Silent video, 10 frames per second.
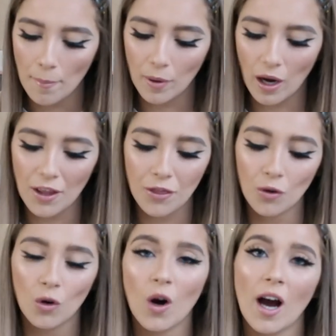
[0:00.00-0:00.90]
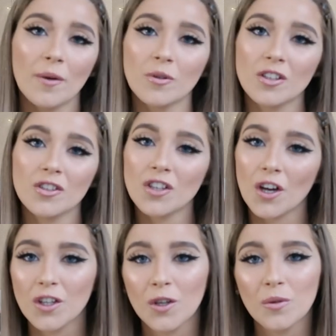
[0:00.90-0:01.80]
but I thought I would show
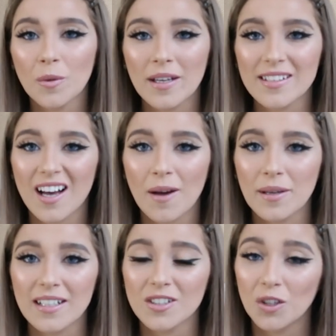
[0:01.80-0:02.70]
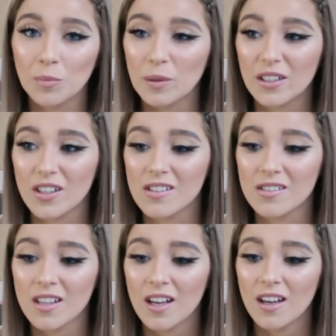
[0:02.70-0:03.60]
you the bits that I picked up because